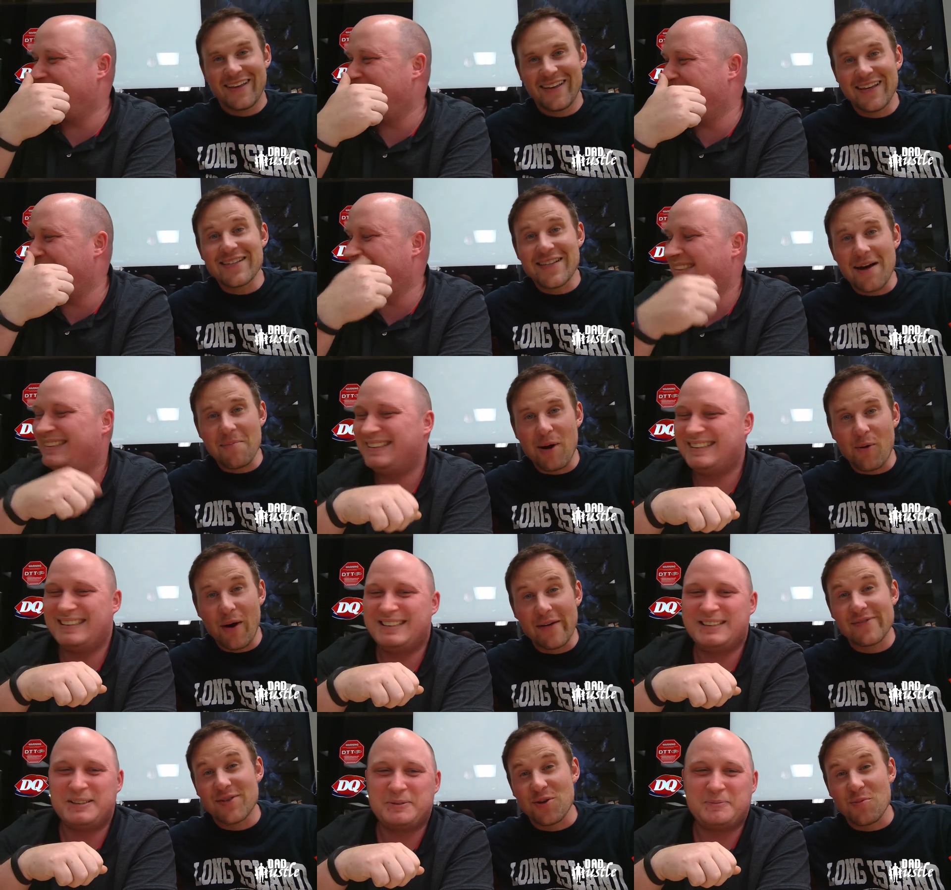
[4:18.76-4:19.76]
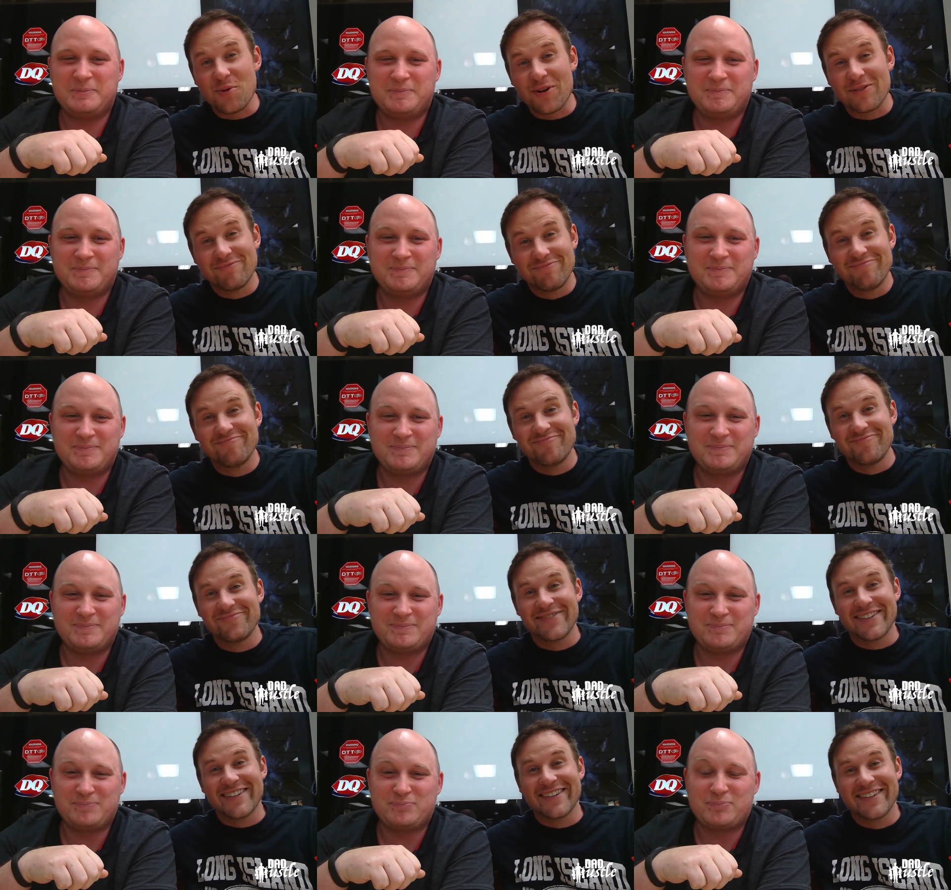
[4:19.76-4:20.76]
Speaker 1: He's got my wife's humor.
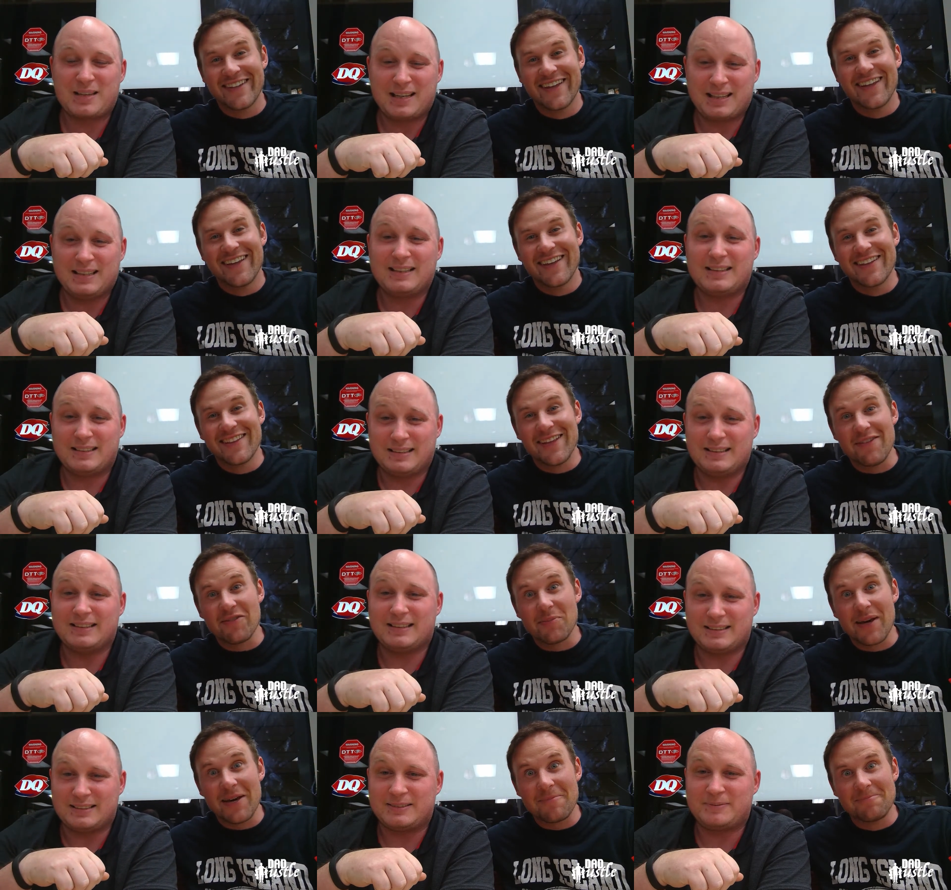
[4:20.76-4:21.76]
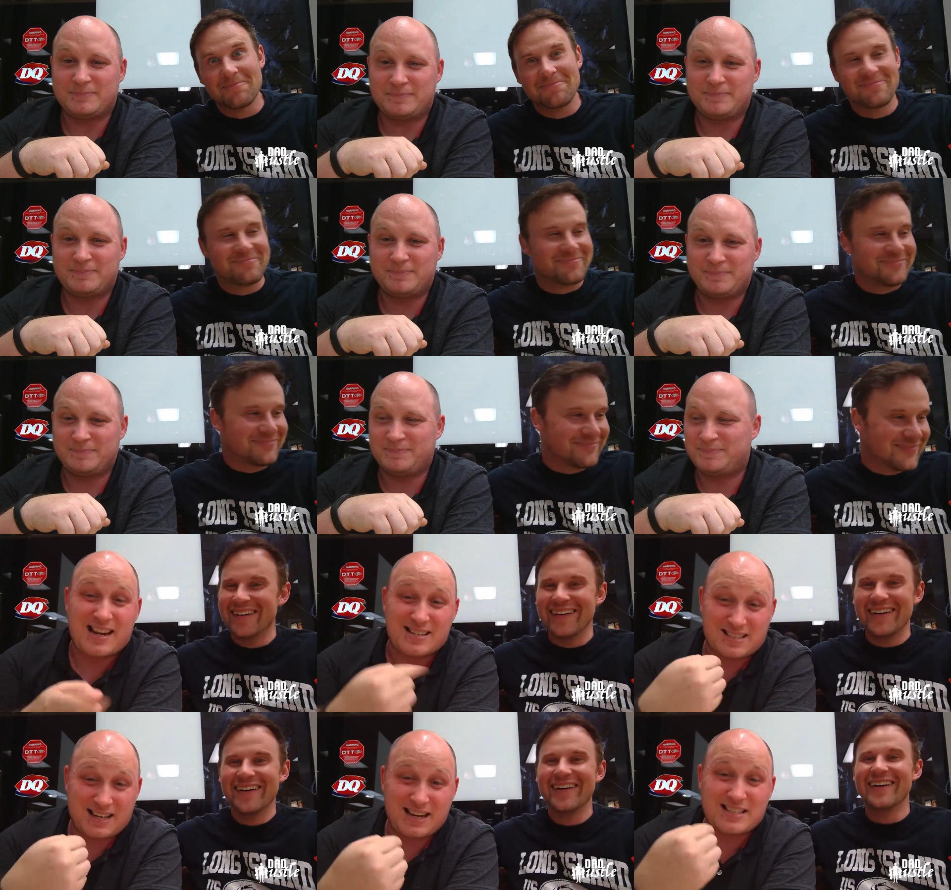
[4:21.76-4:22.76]
Speaker 2: Love you, babe. And
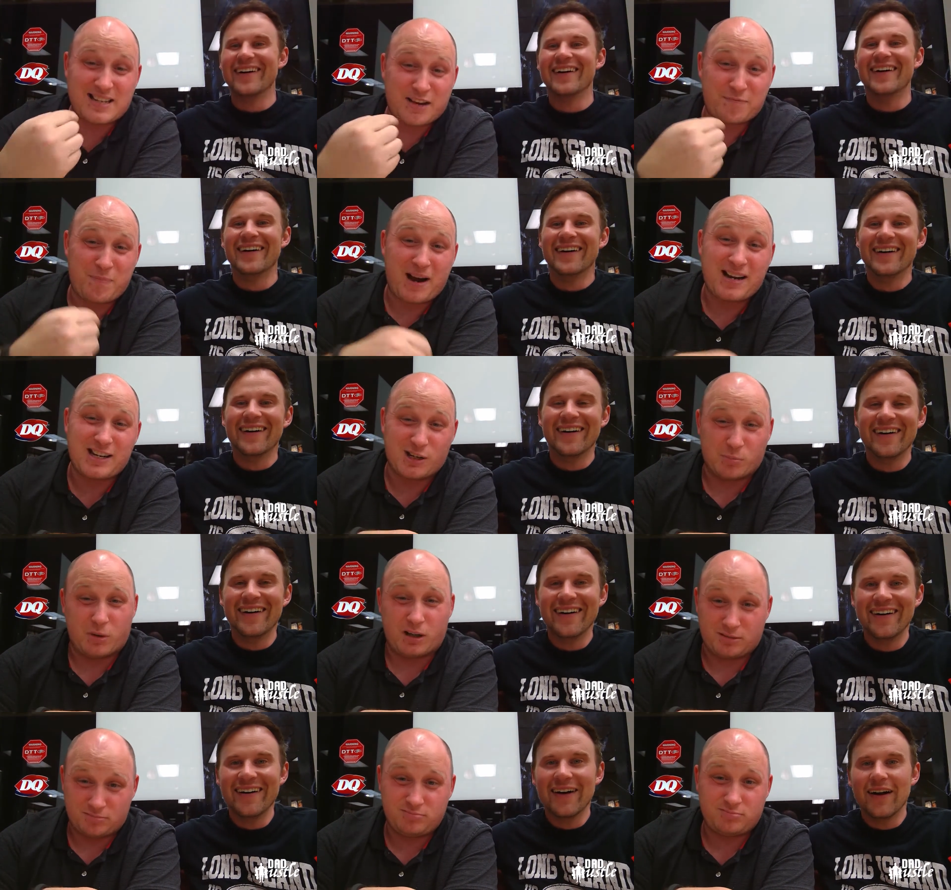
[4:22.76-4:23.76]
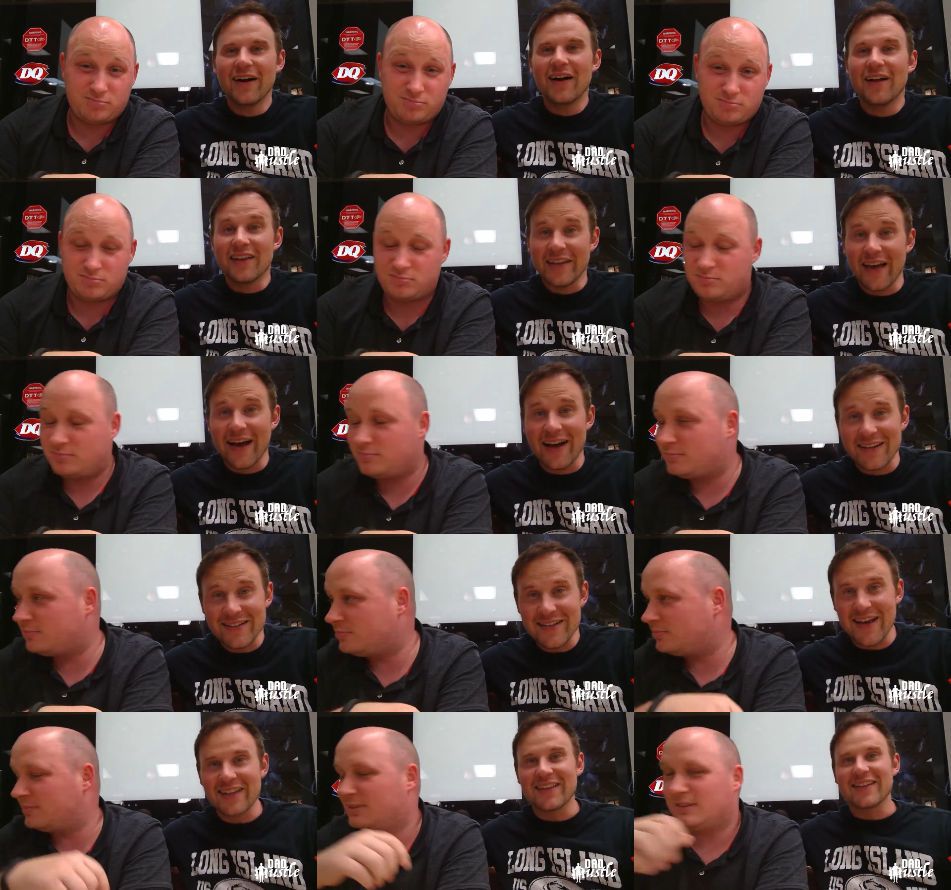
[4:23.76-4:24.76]
his kids have my humor.
Speaker 1: Yeah,
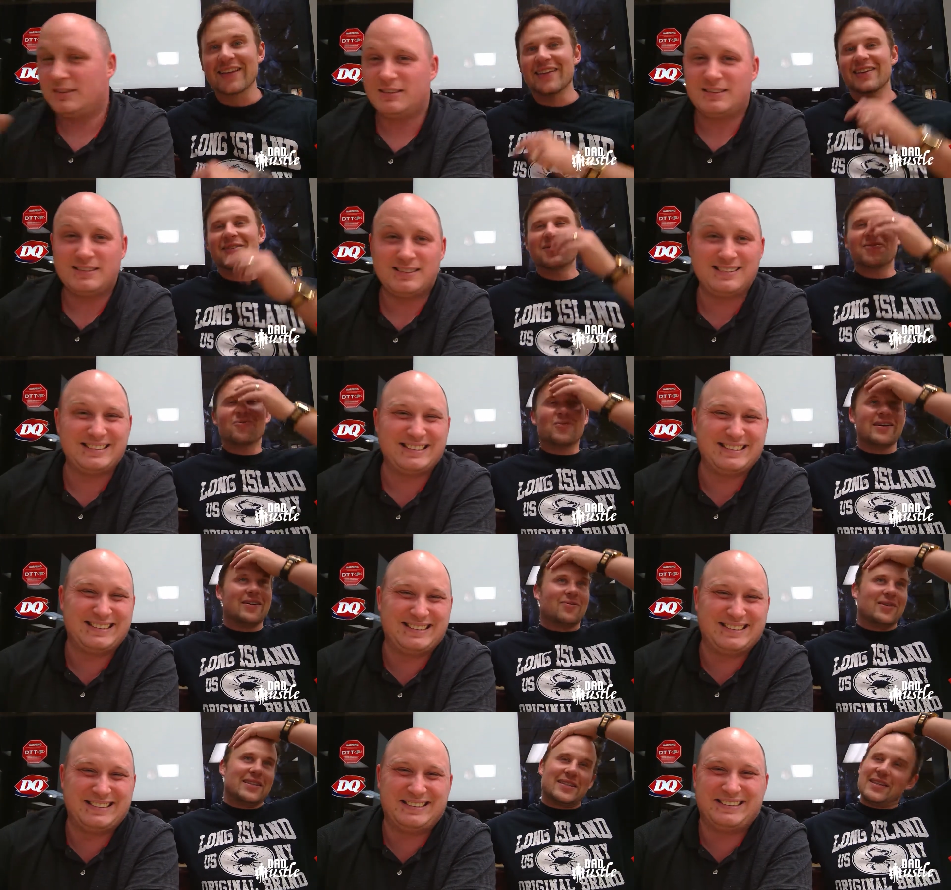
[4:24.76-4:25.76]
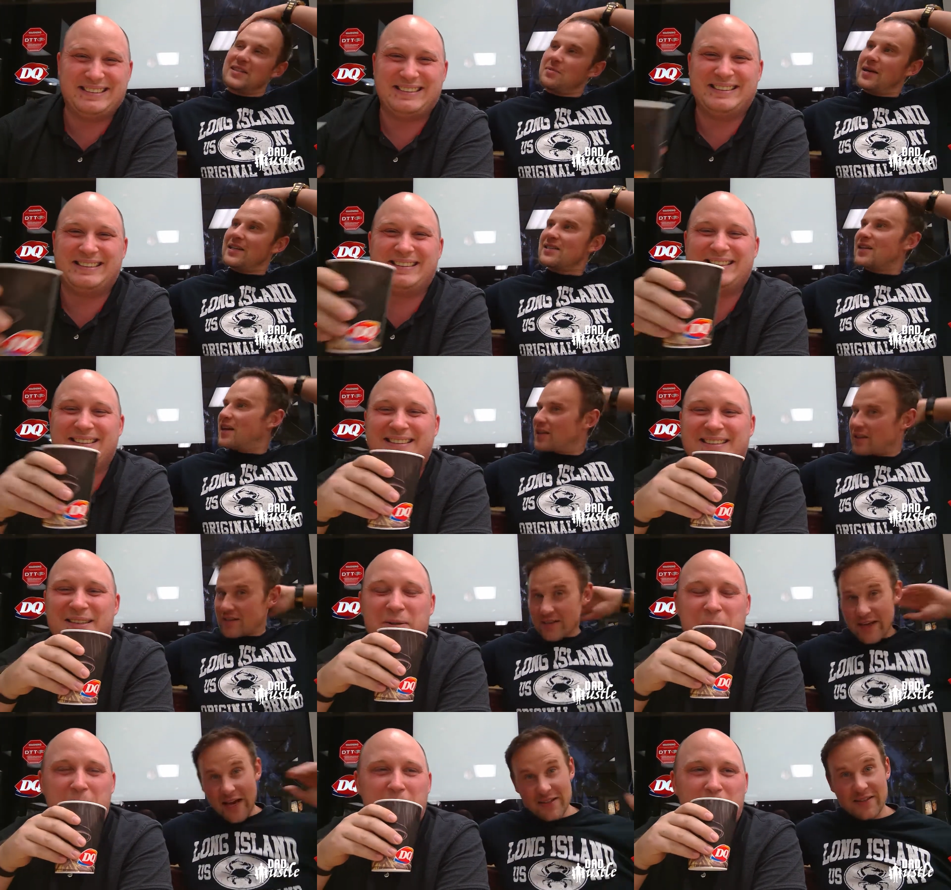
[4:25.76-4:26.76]
sadly. We tease my son
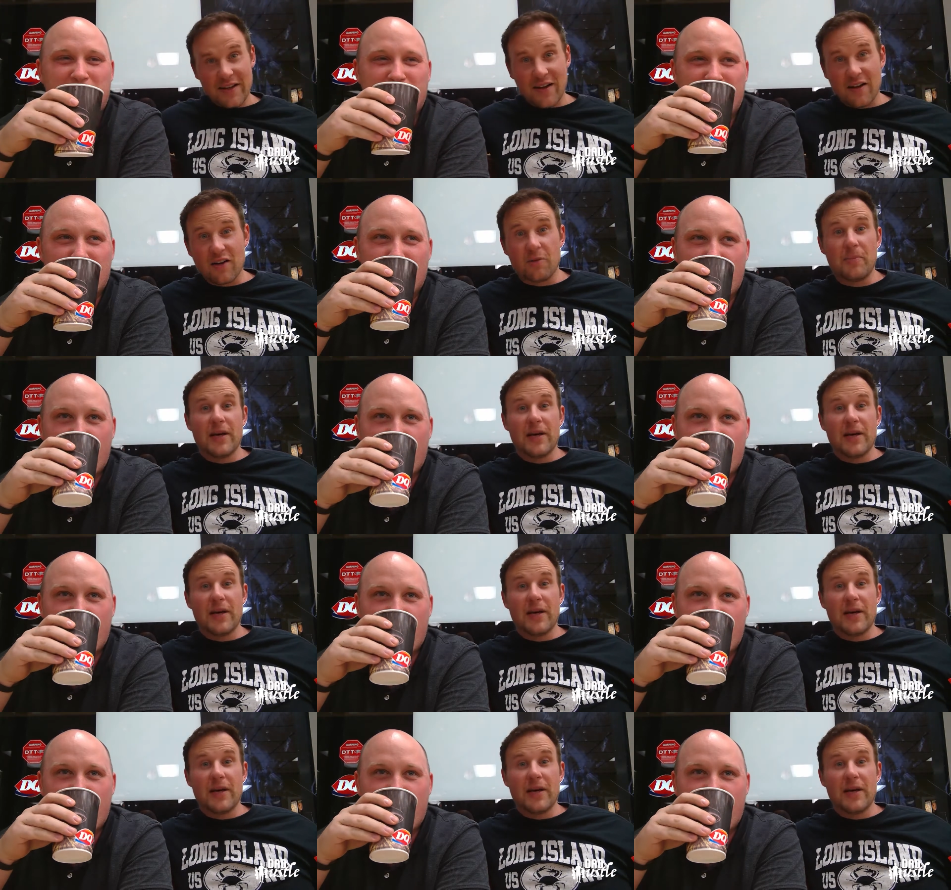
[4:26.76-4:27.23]
because he acts like Uncle